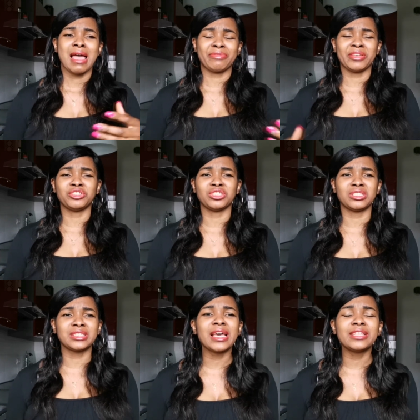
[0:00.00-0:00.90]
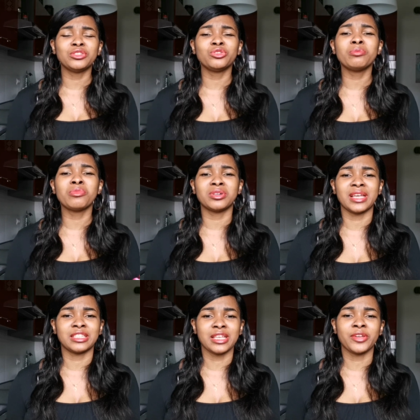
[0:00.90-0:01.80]
and then she said you know
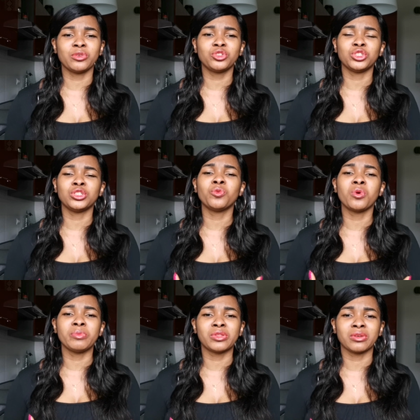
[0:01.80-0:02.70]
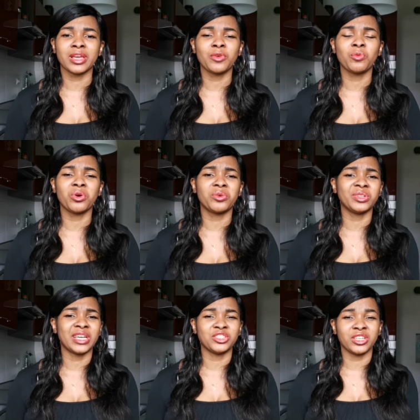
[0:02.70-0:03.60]
mothers i know she didn't want me to get
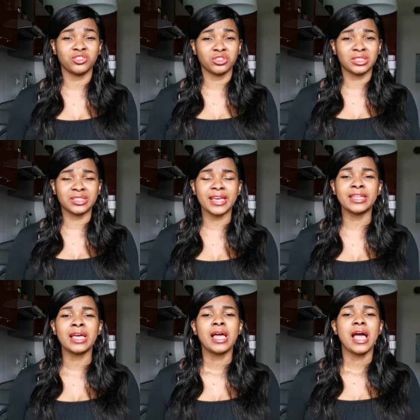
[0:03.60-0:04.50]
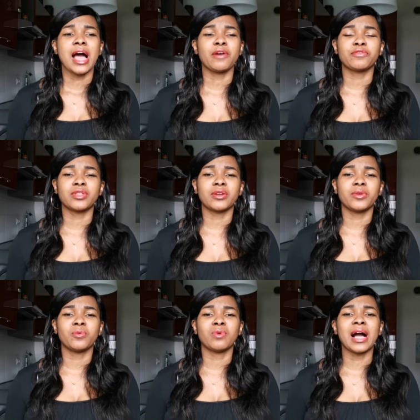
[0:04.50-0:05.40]
worried and then she said after
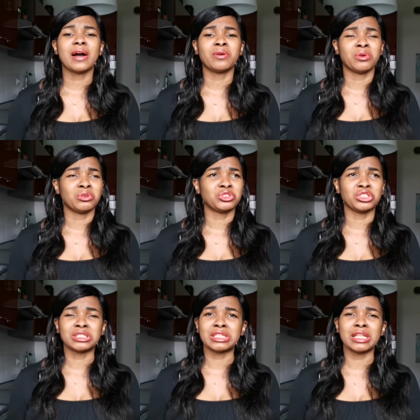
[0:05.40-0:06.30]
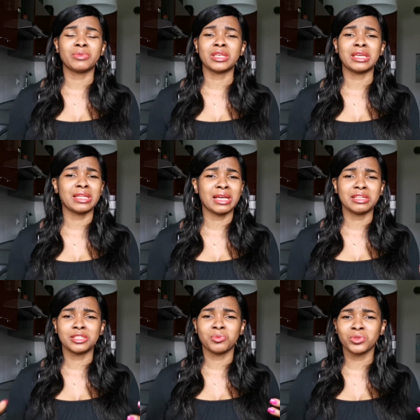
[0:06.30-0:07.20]
a while or she slept again
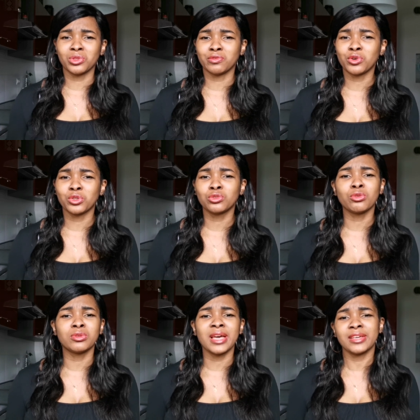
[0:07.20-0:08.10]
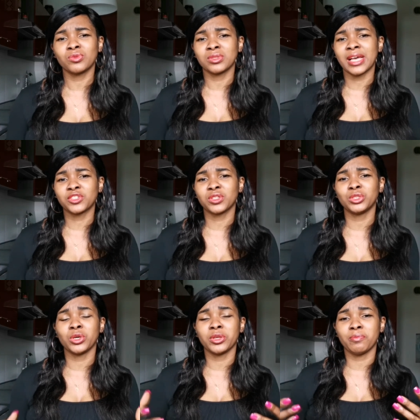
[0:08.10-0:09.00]
and the spirit of god told her it was
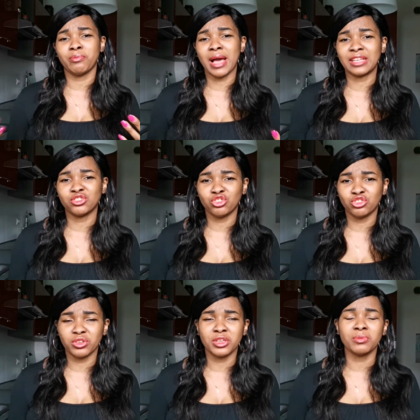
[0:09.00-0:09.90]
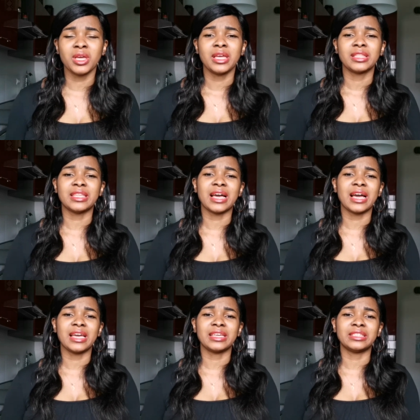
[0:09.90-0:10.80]
actually not a bad dream
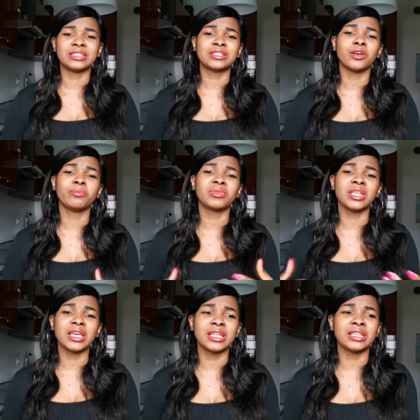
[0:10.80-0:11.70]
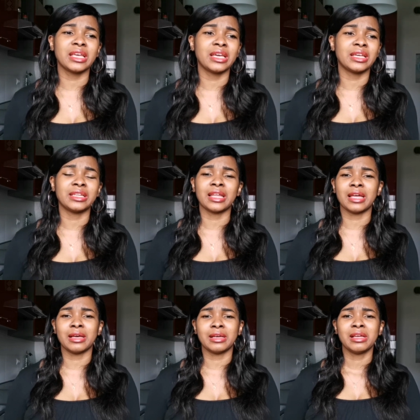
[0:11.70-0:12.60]
that it's something and
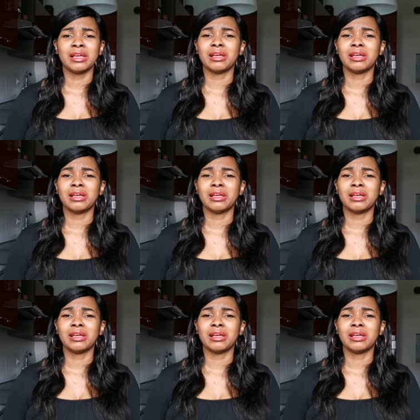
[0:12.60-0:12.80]
uh,